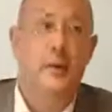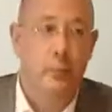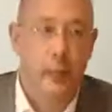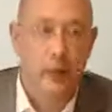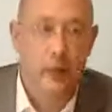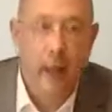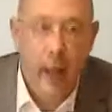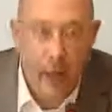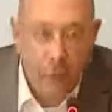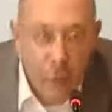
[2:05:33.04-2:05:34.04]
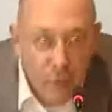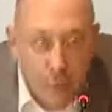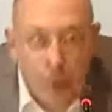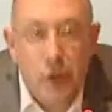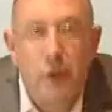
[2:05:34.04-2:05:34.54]
is important, and
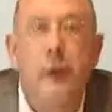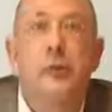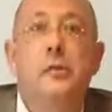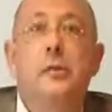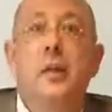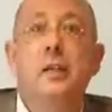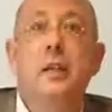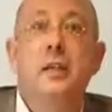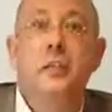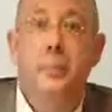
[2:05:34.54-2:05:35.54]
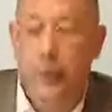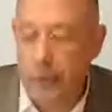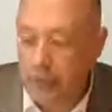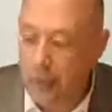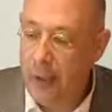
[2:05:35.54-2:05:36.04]
of course your own tradition is
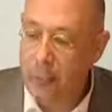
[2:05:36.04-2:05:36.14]
important,